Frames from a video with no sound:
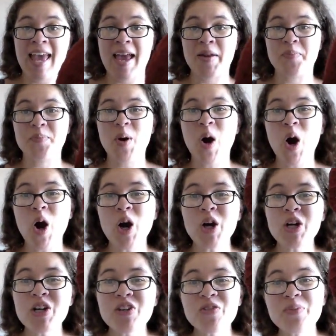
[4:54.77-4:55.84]
and
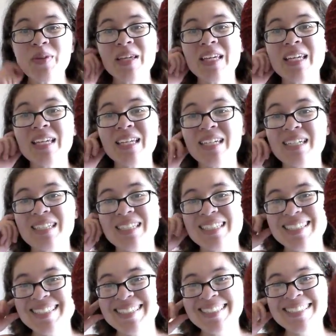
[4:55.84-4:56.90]
part of me,
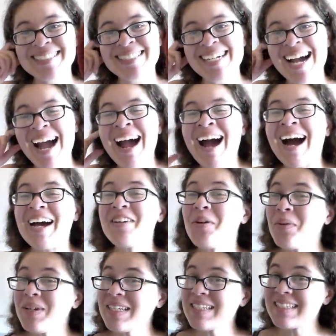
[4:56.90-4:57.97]
I
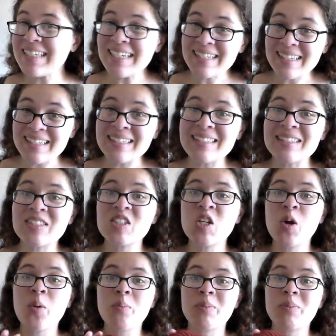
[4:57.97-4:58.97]
don't want to say this,